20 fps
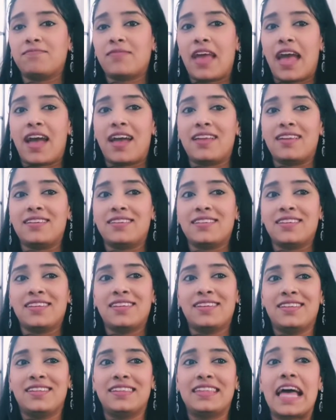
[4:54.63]
And
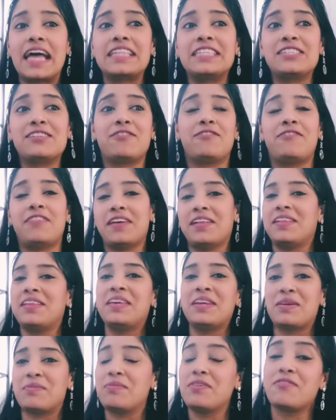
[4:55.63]
that's a
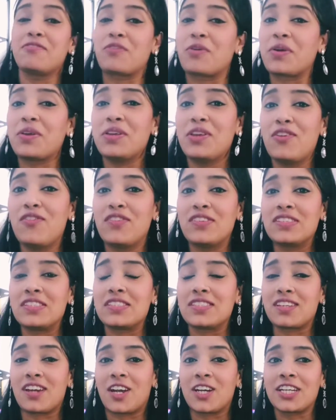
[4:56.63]
failure before you even
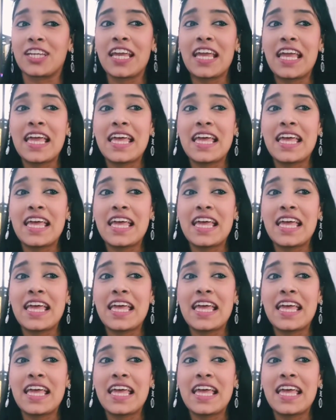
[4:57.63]
start.